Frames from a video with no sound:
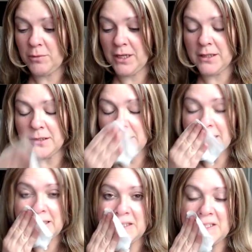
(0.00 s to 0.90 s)
that she
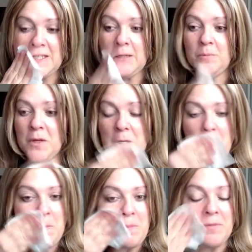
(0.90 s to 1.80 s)
reconsiders. I hope, you
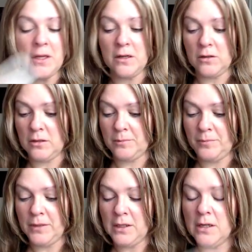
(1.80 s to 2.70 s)
know, that it
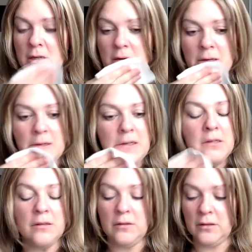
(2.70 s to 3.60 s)
all
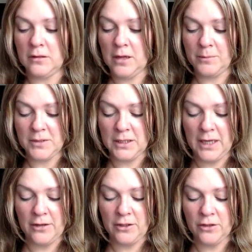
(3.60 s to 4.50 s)
comes
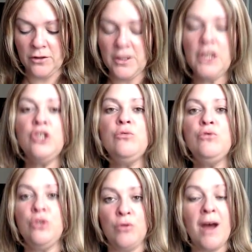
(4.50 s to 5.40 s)
together. You know, the thing is
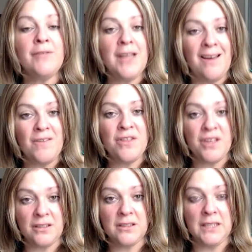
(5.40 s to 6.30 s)
you do have to have
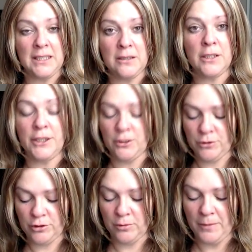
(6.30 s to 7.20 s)
a thick skin on
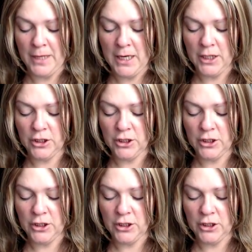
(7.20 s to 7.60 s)
YouTube.